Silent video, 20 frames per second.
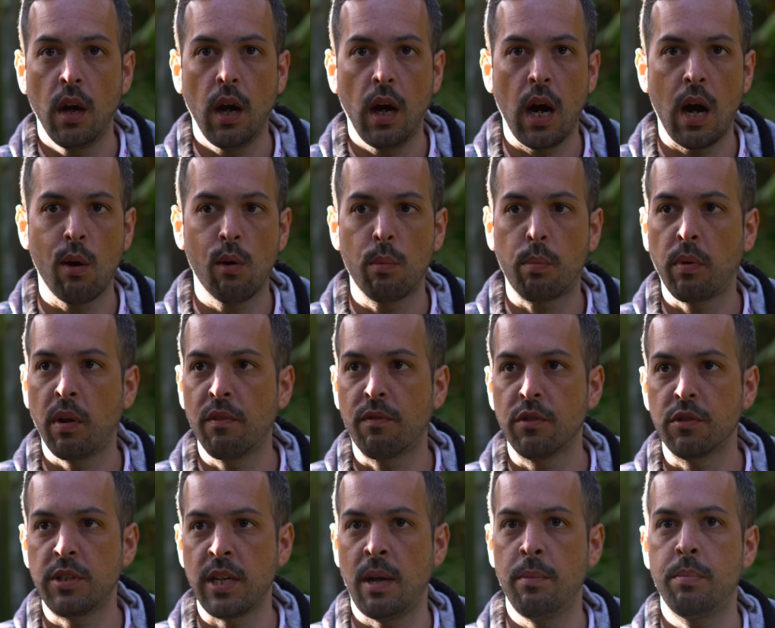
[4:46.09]
We're playing
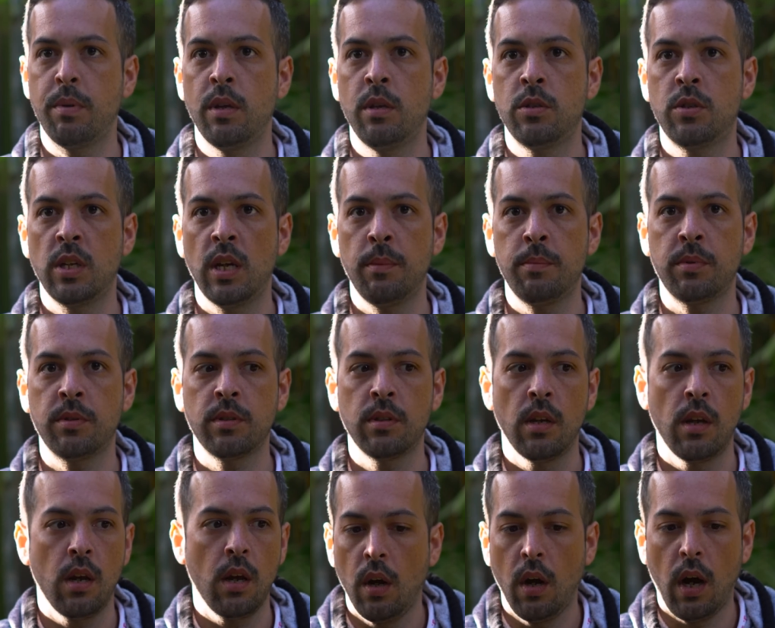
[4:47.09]
for championships.
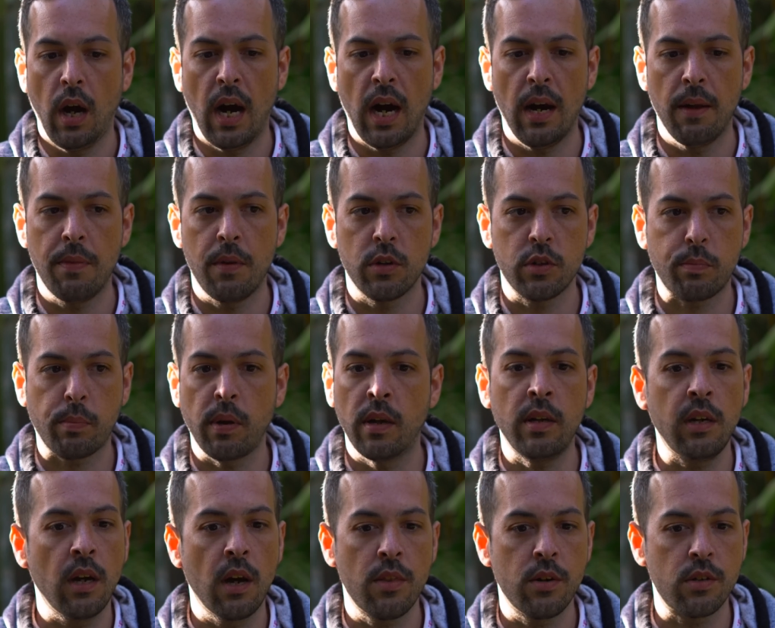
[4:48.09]
There's
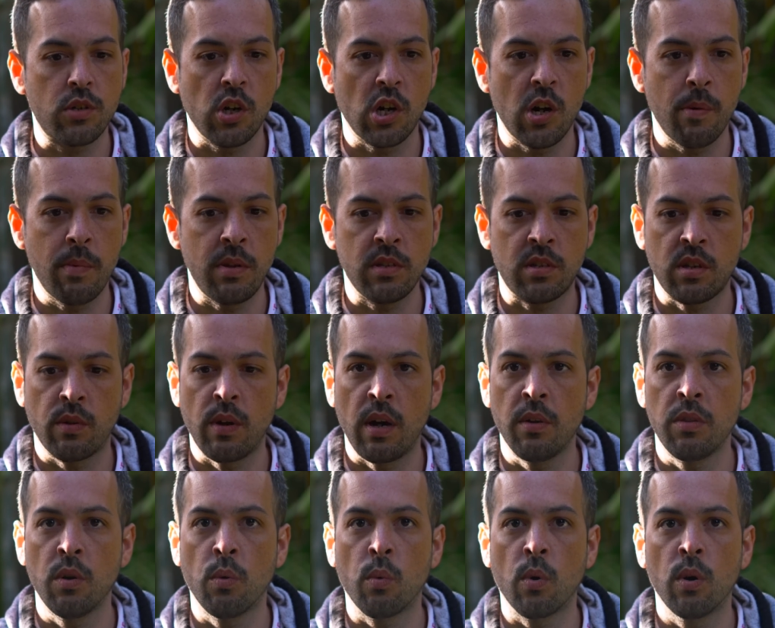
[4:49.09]
plenty of other tournaments
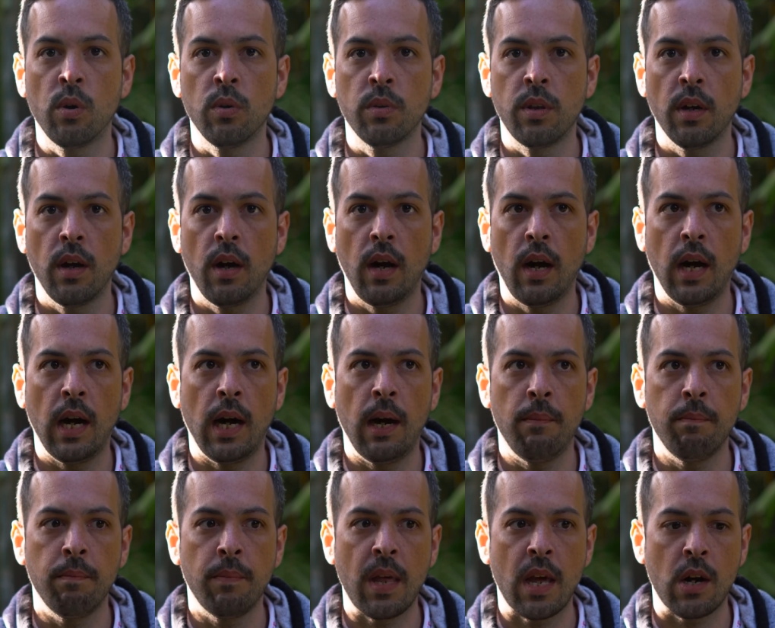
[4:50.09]
around the world
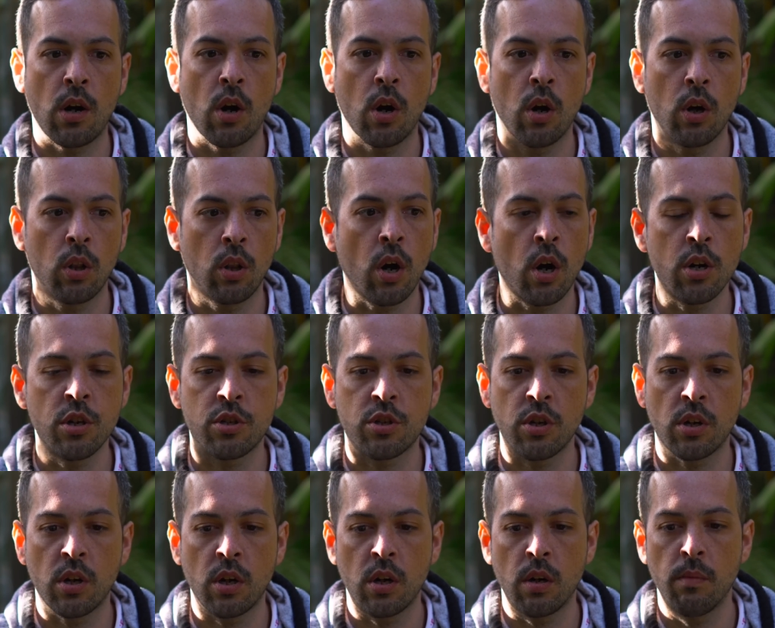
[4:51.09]
that are
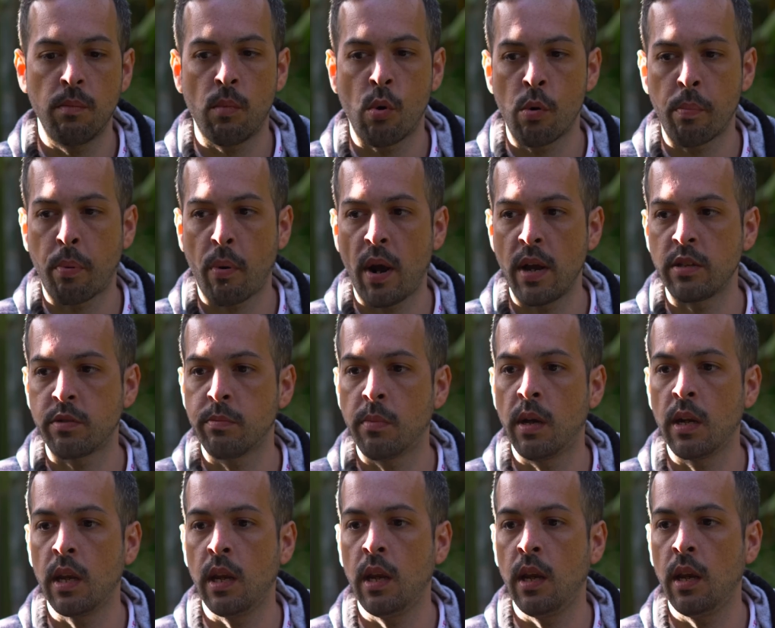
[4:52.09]
larger, more prize
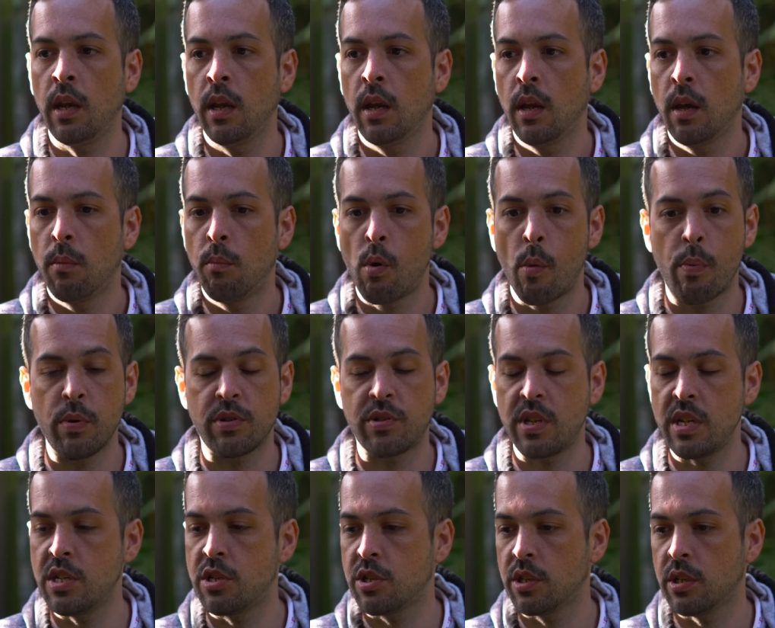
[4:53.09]
money, more
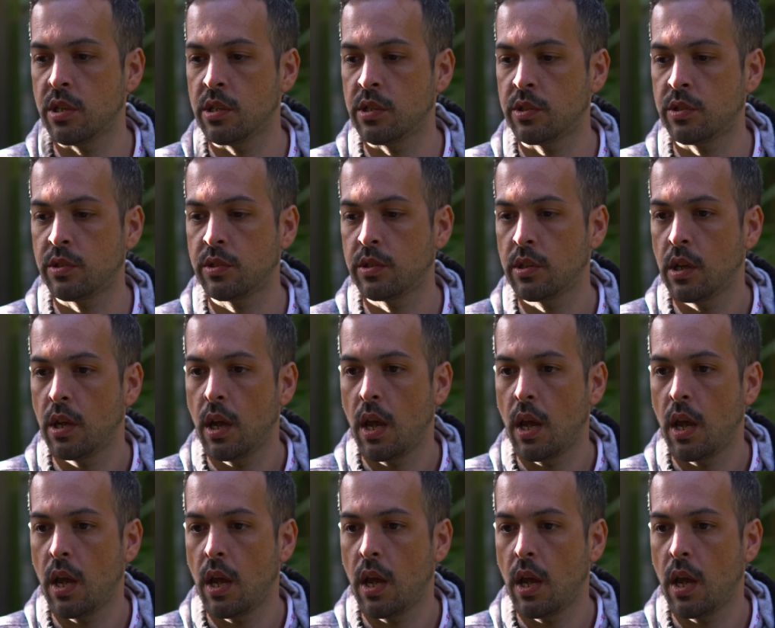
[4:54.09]
prestigious,